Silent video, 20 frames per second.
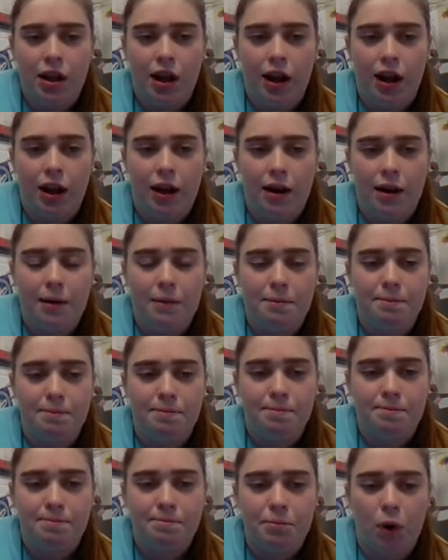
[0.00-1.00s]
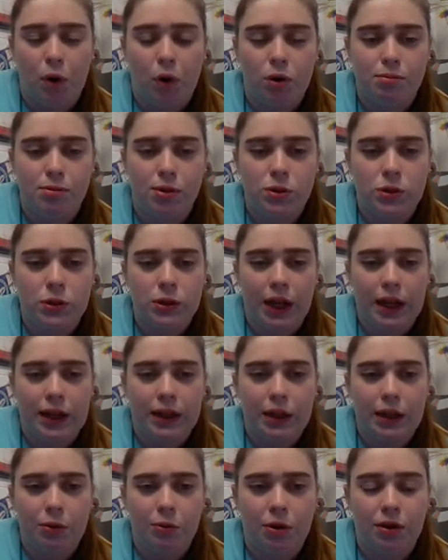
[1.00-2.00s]
but we most
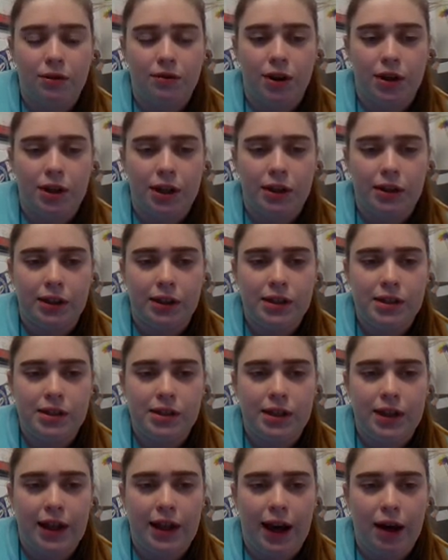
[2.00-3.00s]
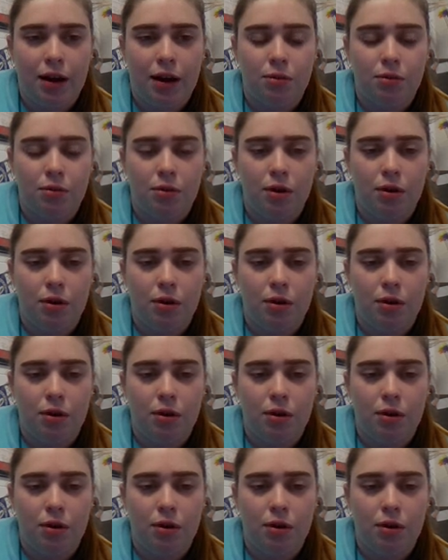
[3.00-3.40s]
likely would have already listed that